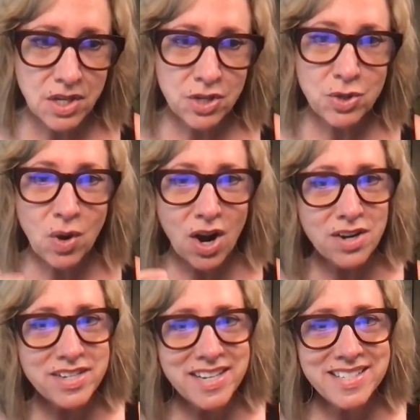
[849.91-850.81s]
who
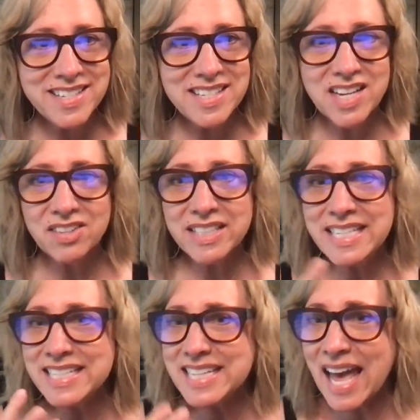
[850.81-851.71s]
aren't
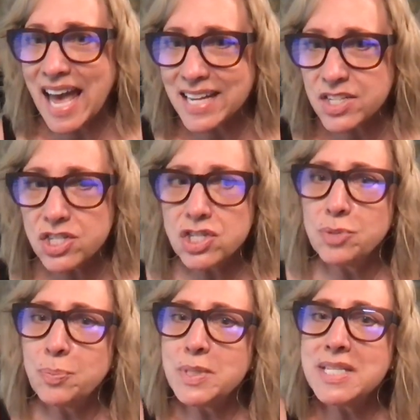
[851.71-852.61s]
necessarily attached to
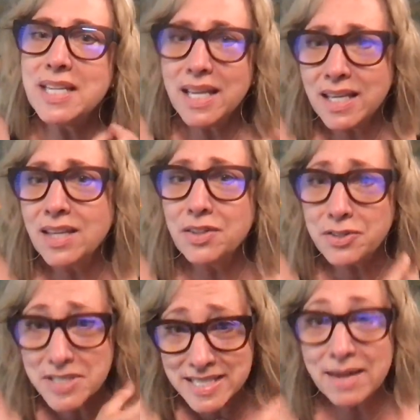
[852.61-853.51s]

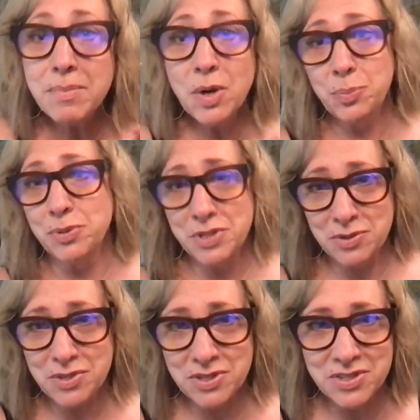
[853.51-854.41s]
particular demo
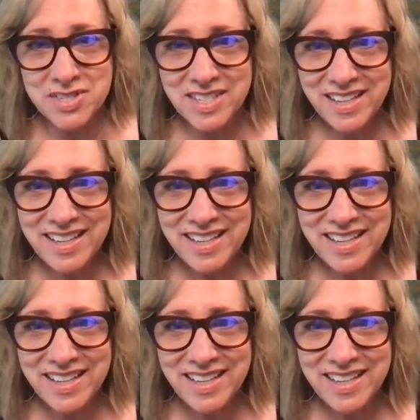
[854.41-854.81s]
producers.